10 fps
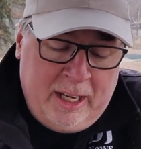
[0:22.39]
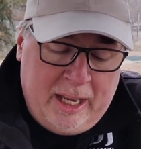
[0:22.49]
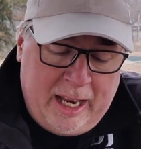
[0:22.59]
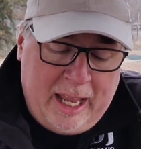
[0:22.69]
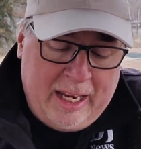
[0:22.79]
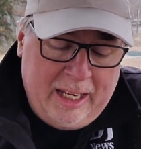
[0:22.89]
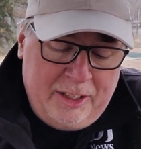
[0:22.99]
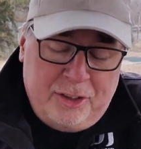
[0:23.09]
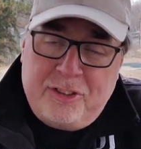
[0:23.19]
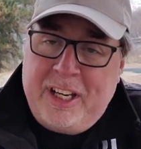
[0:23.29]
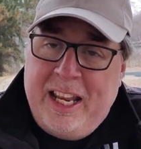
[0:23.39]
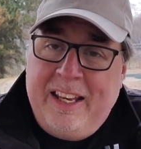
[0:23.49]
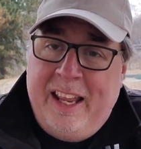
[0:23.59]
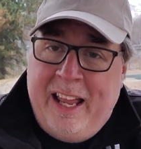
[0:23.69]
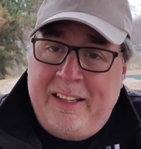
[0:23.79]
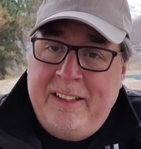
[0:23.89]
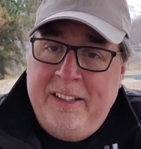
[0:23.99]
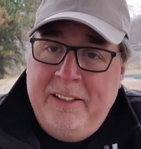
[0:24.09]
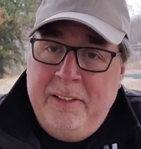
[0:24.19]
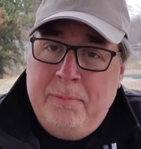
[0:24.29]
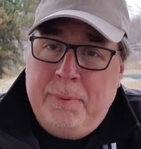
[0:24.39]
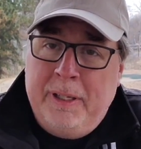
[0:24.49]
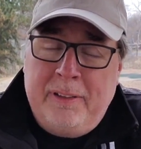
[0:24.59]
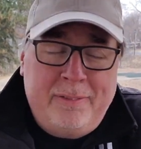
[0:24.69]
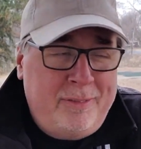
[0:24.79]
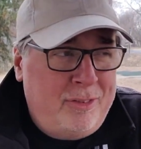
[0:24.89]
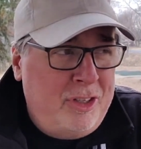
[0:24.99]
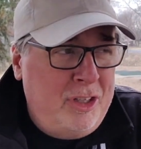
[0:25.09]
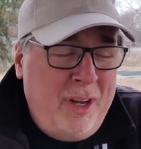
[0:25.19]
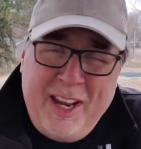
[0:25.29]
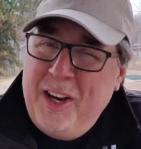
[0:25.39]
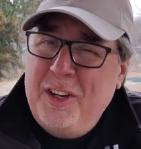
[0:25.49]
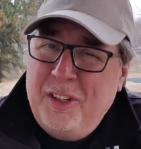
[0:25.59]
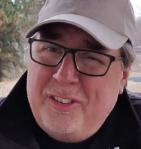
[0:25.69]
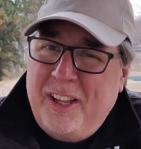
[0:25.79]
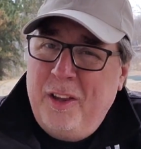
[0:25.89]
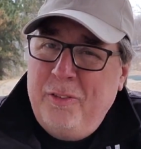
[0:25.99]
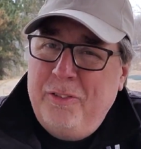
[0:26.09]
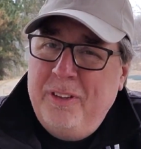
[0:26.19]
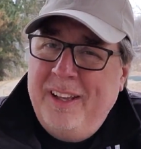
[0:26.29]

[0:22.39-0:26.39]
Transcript: And I understand that, but do you hear yourself?